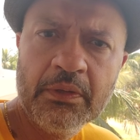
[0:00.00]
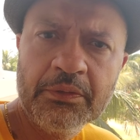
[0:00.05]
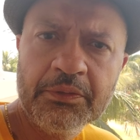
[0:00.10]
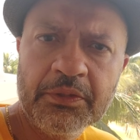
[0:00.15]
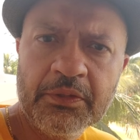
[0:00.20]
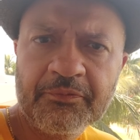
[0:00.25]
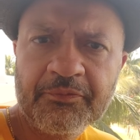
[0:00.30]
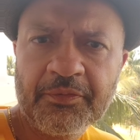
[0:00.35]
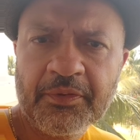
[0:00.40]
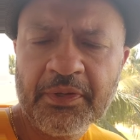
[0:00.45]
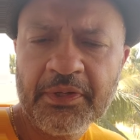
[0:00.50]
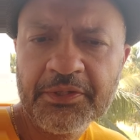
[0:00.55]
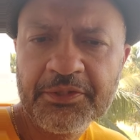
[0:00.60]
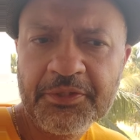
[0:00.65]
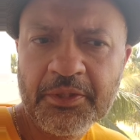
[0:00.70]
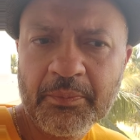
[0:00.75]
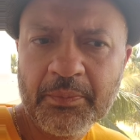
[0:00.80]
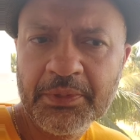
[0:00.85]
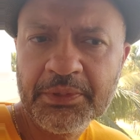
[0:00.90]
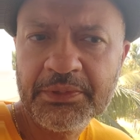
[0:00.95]
Dear
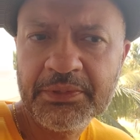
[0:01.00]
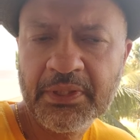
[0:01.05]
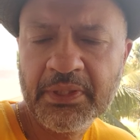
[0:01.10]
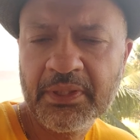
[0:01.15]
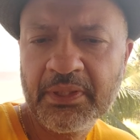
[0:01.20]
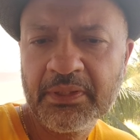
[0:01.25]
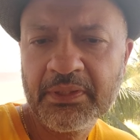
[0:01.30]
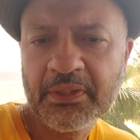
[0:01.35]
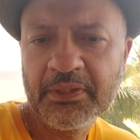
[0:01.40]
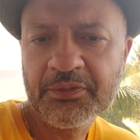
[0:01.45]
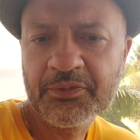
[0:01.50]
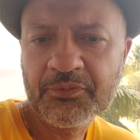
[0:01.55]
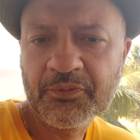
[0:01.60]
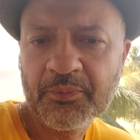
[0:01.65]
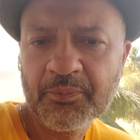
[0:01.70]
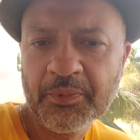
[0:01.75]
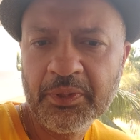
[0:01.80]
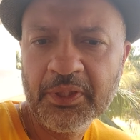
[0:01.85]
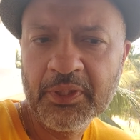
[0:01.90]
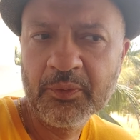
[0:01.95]
friends, namaste, and that's
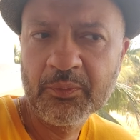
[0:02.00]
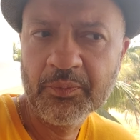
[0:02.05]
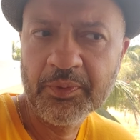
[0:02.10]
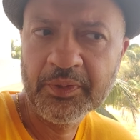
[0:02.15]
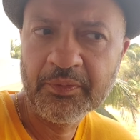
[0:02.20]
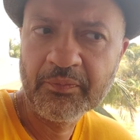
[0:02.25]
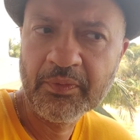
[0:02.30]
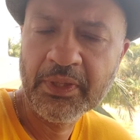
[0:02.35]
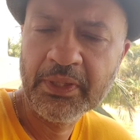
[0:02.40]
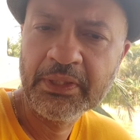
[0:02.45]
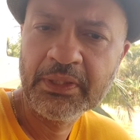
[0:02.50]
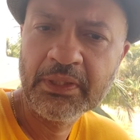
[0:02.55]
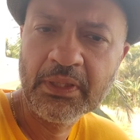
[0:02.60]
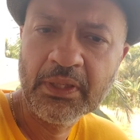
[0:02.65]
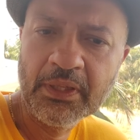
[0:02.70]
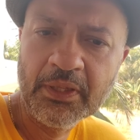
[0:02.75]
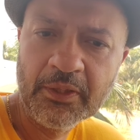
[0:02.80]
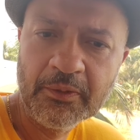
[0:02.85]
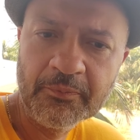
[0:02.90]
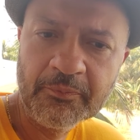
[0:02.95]
Ramneek right
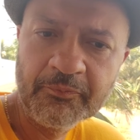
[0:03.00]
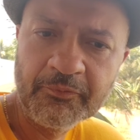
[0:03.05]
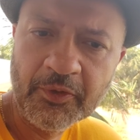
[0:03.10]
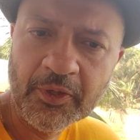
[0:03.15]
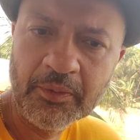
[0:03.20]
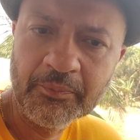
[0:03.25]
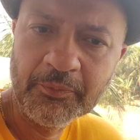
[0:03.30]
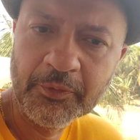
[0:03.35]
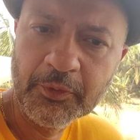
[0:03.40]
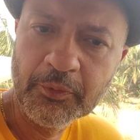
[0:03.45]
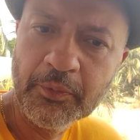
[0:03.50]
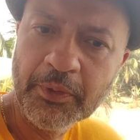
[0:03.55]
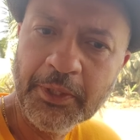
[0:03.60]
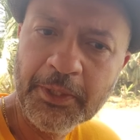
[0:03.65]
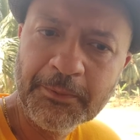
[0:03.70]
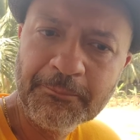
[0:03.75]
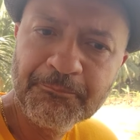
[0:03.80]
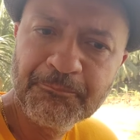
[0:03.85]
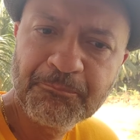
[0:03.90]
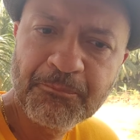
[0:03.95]
now from
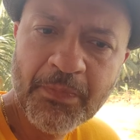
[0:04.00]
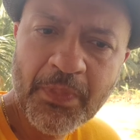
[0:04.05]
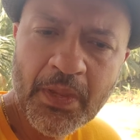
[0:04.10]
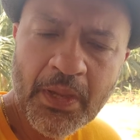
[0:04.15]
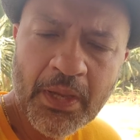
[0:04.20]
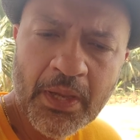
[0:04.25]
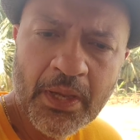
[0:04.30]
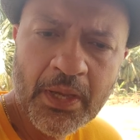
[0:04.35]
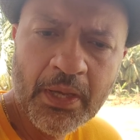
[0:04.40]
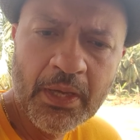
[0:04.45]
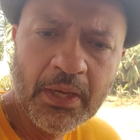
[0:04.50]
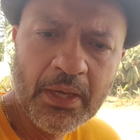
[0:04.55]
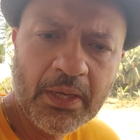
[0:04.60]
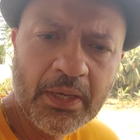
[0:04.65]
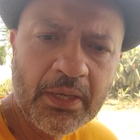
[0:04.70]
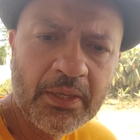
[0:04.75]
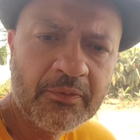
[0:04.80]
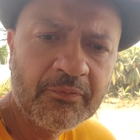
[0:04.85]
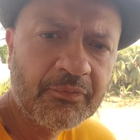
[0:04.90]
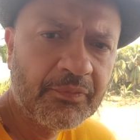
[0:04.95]
Goa.
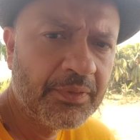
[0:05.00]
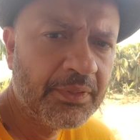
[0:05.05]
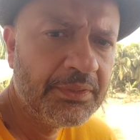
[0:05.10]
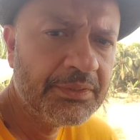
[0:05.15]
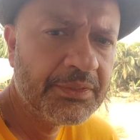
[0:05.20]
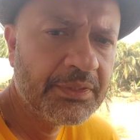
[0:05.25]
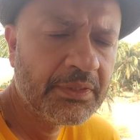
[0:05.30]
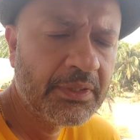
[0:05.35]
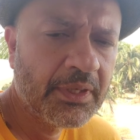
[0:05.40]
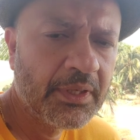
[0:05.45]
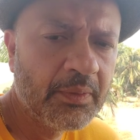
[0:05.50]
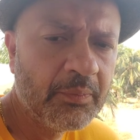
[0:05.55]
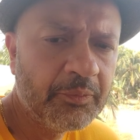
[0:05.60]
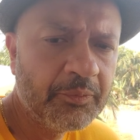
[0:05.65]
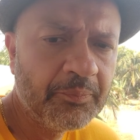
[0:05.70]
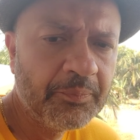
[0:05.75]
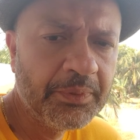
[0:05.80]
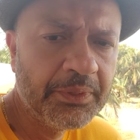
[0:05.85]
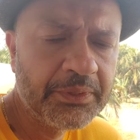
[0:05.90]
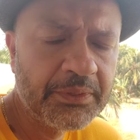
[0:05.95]
And friends, here I
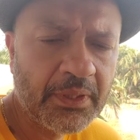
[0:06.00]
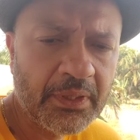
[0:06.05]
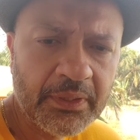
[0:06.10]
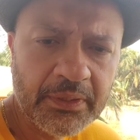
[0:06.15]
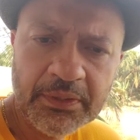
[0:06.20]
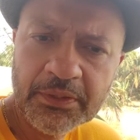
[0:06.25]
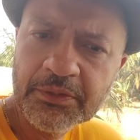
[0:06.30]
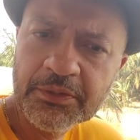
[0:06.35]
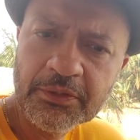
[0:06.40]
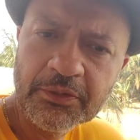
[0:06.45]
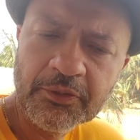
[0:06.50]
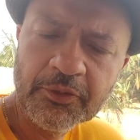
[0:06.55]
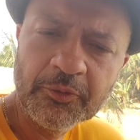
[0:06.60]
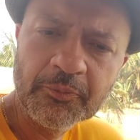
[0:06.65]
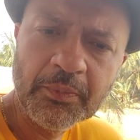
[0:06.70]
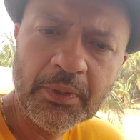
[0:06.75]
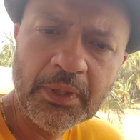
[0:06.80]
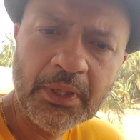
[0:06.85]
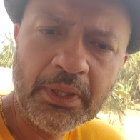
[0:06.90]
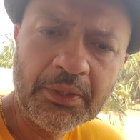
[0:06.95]
would be talking to you
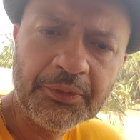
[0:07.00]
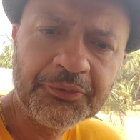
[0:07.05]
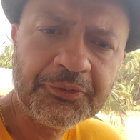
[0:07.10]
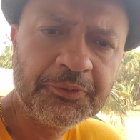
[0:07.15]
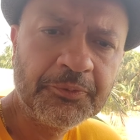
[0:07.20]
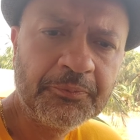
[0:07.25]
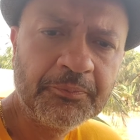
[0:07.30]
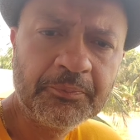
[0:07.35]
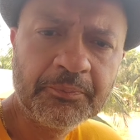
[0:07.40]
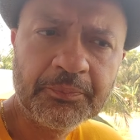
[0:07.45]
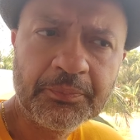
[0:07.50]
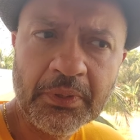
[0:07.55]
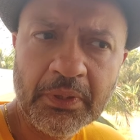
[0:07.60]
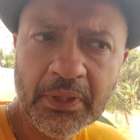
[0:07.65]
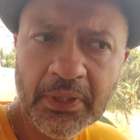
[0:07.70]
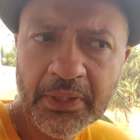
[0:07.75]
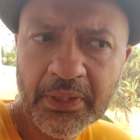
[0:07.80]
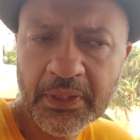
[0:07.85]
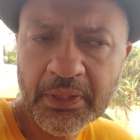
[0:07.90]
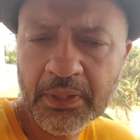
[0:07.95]
about
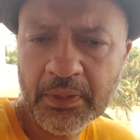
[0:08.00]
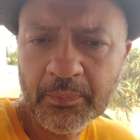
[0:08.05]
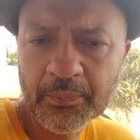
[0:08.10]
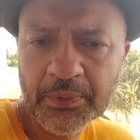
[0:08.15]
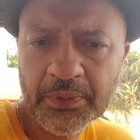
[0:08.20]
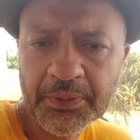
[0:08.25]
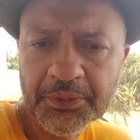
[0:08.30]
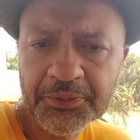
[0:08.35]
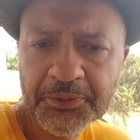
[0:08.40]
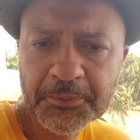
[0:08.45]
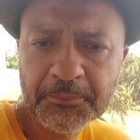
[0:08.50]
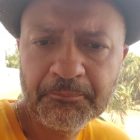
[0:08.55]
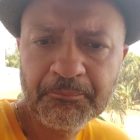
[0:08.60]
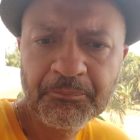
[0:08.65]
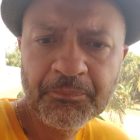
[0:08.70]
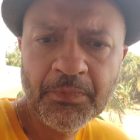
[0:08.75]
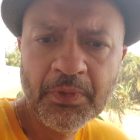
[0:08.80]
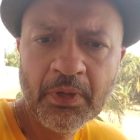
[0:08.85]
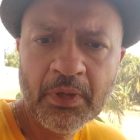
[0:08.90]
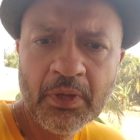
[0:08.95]
pranayamas
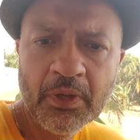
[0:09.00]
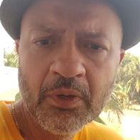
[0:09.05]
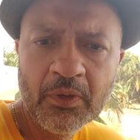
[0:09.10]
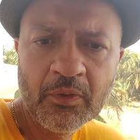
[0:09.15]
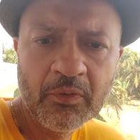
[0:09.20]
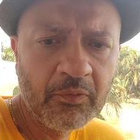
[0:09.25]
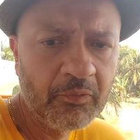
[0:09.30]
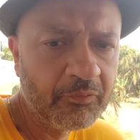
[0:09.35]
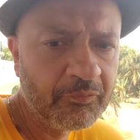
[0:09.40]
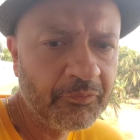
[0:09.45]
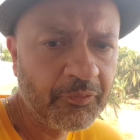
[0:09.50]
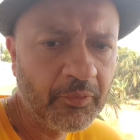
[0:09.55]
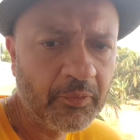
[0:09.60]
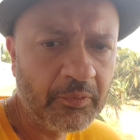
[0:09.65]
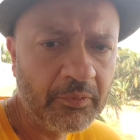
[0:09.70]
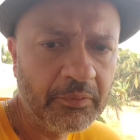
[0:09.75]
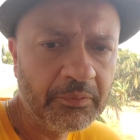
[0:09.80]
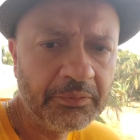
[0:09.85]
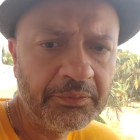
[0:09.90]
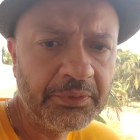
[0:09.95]

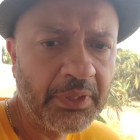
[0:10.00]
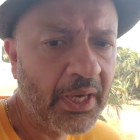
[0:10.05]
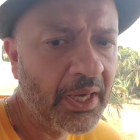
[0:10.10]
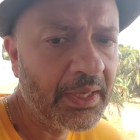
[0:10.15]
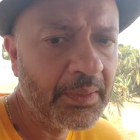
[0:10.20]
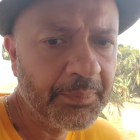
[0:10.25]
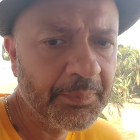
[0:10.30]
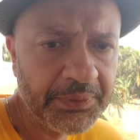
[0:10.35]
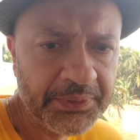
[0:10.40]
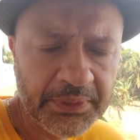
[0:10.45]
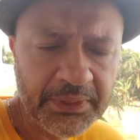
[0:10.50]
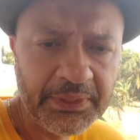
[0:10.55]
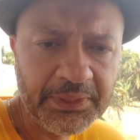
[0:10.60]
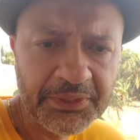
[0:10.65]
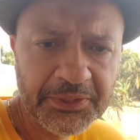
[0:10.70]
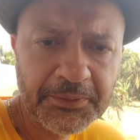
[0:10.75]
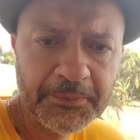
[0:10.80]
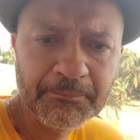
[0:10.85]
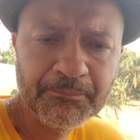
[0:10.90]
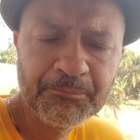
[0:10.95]
for
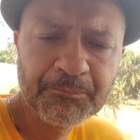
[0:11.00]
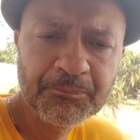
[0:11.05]
diabetes.